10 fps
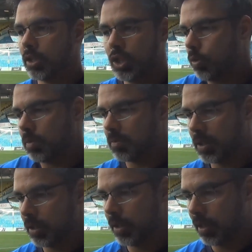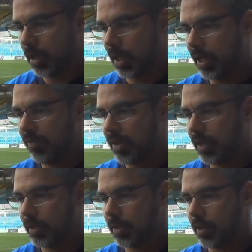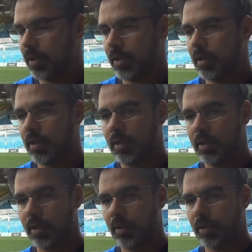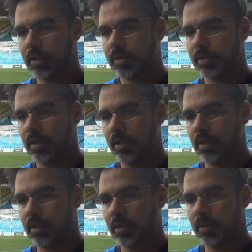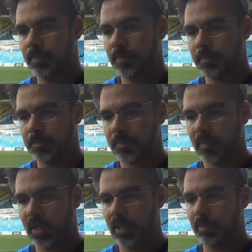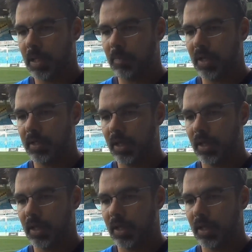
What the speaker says: No, I never had this in my mind.